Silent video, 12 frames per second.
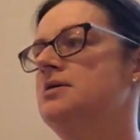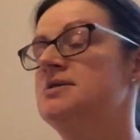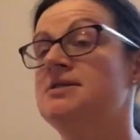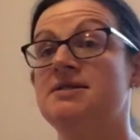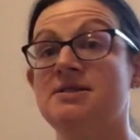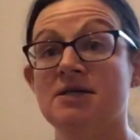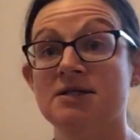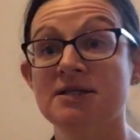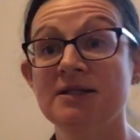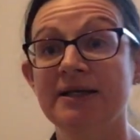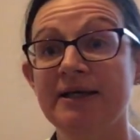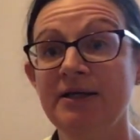
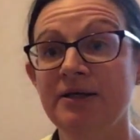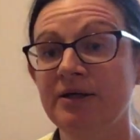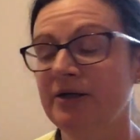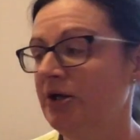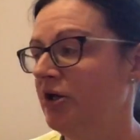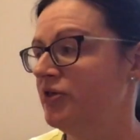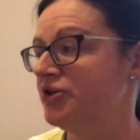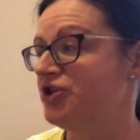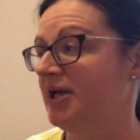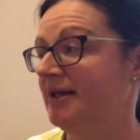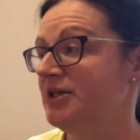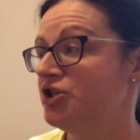Suddenly, the
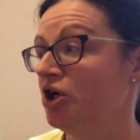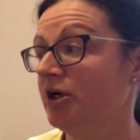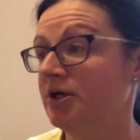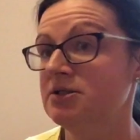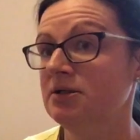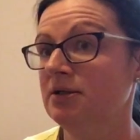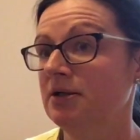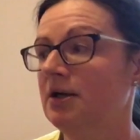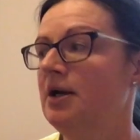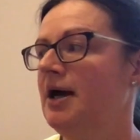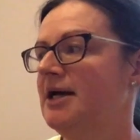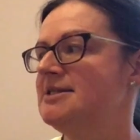jelly jerked
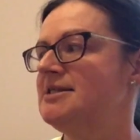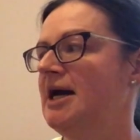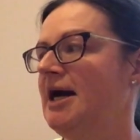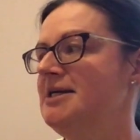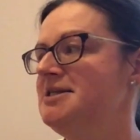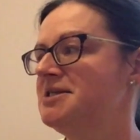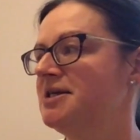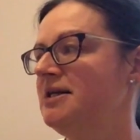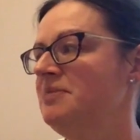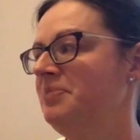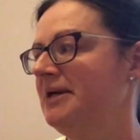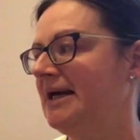as the ice
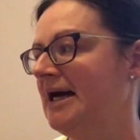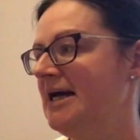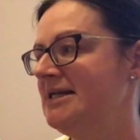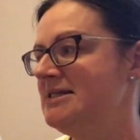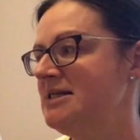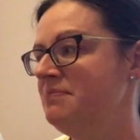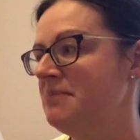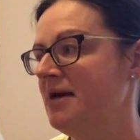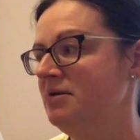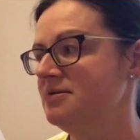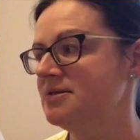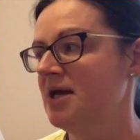cream began to
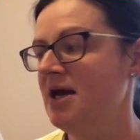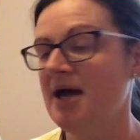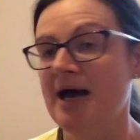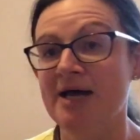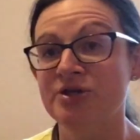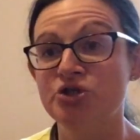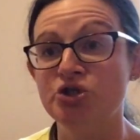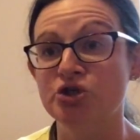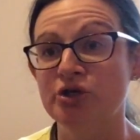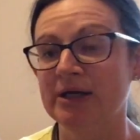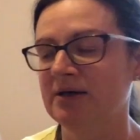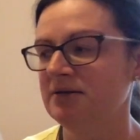melt and
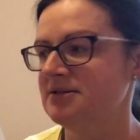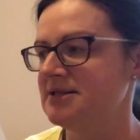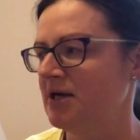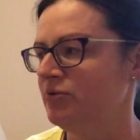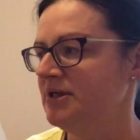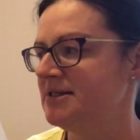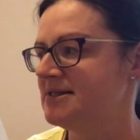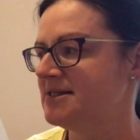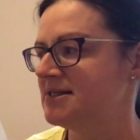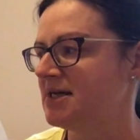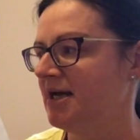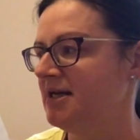trickle down its
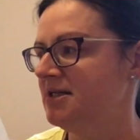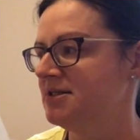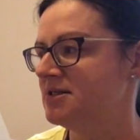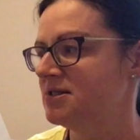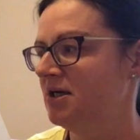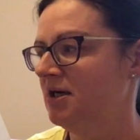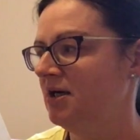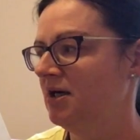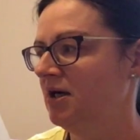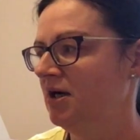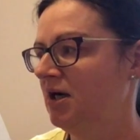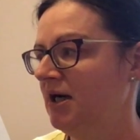sides.
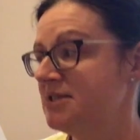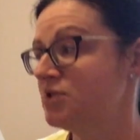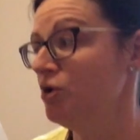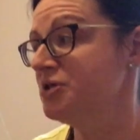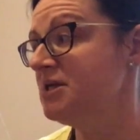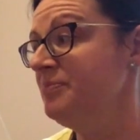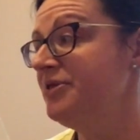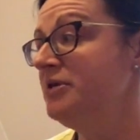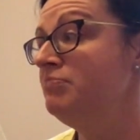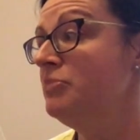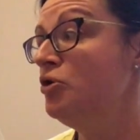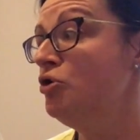"I saw
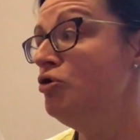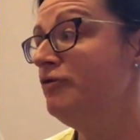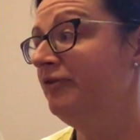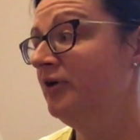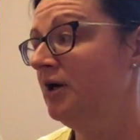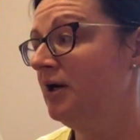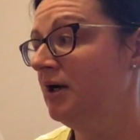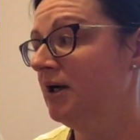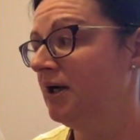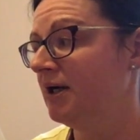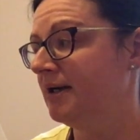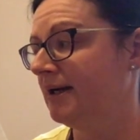something move,"
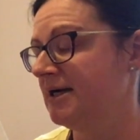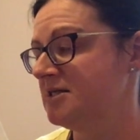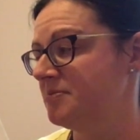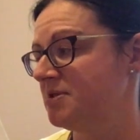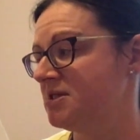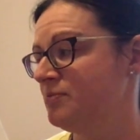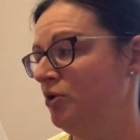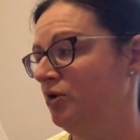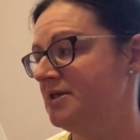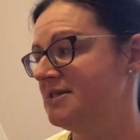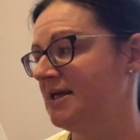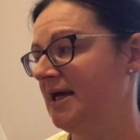gasped the
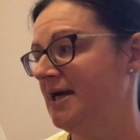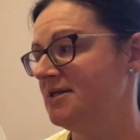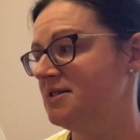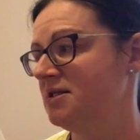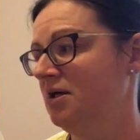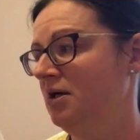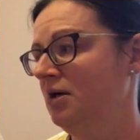smallest guest.